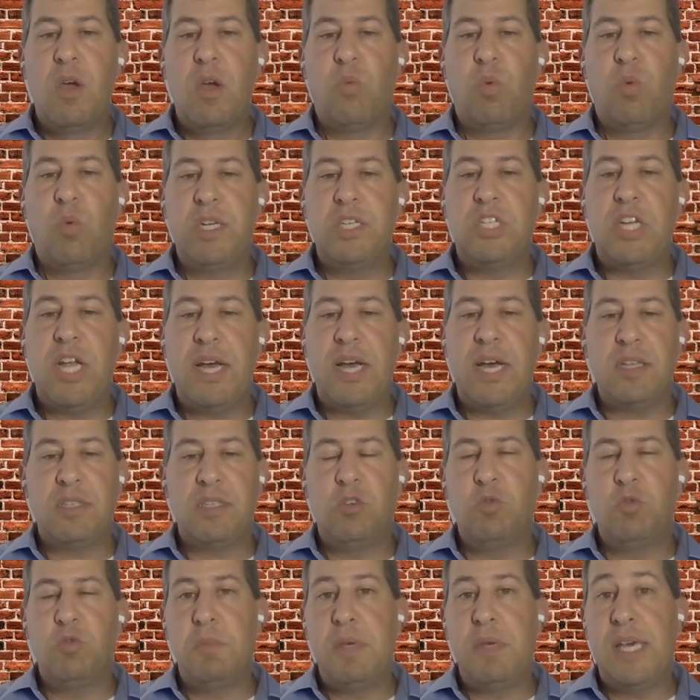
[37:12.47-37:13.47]
reach out
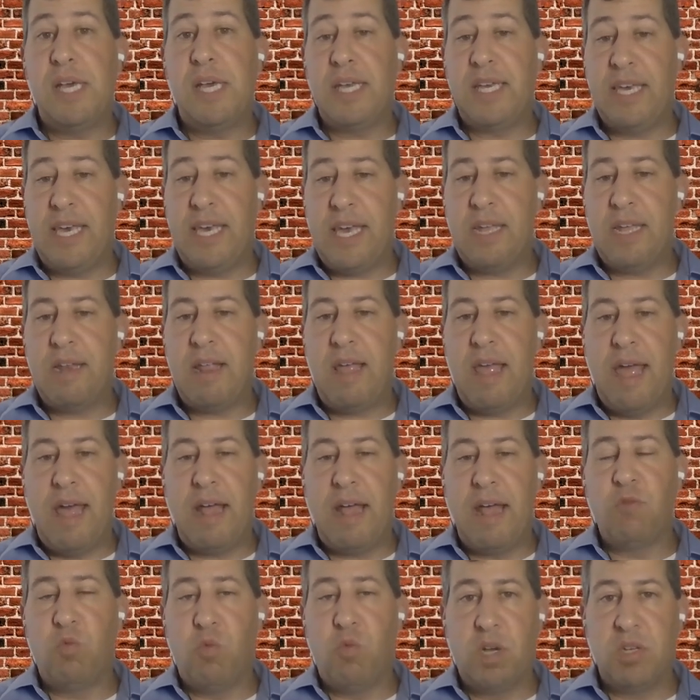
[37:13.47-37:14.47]
to me again
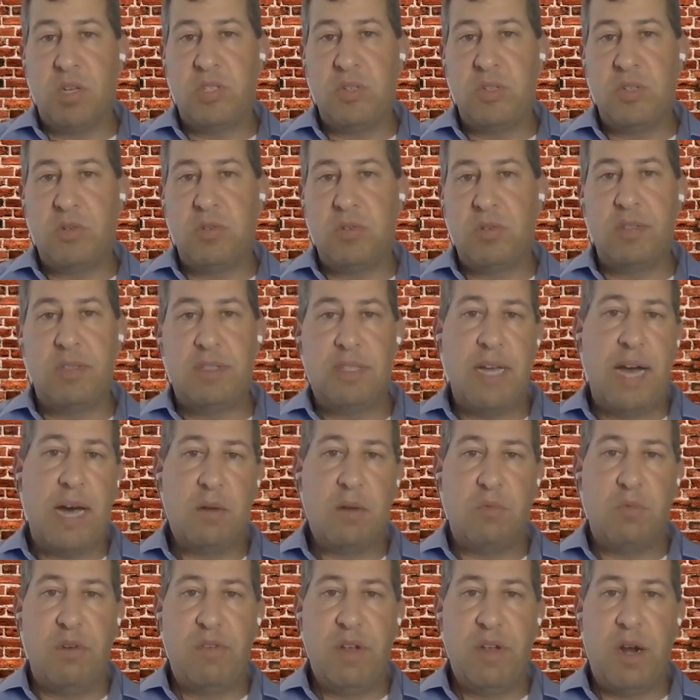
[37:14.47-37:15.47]
at
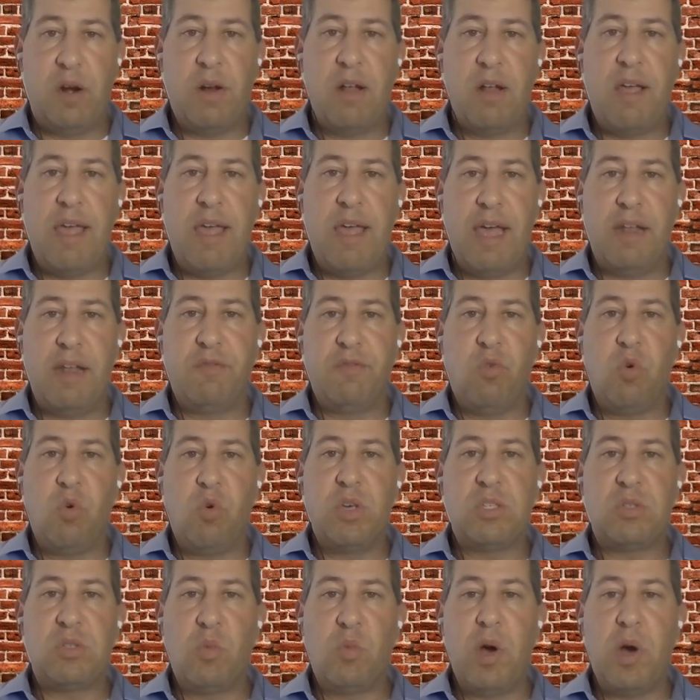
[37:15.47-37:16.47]

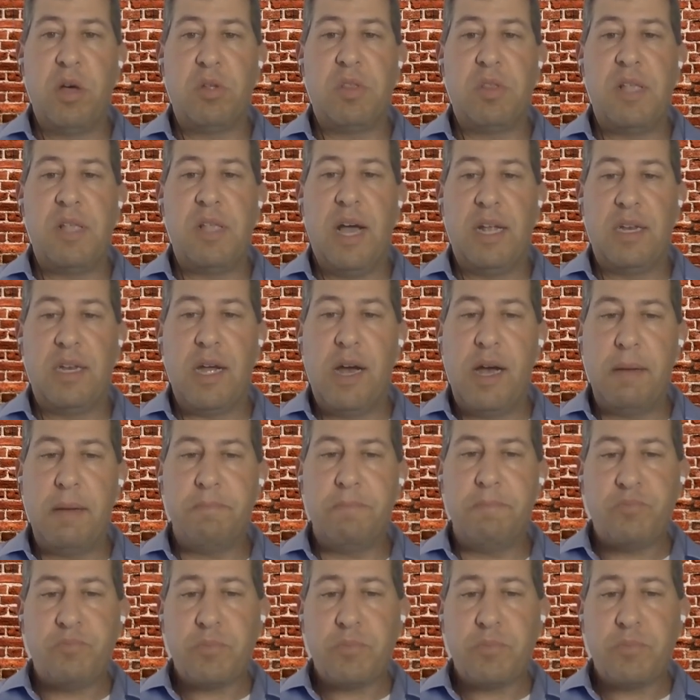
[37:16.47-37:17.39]
russell.rivera@voicewealth.com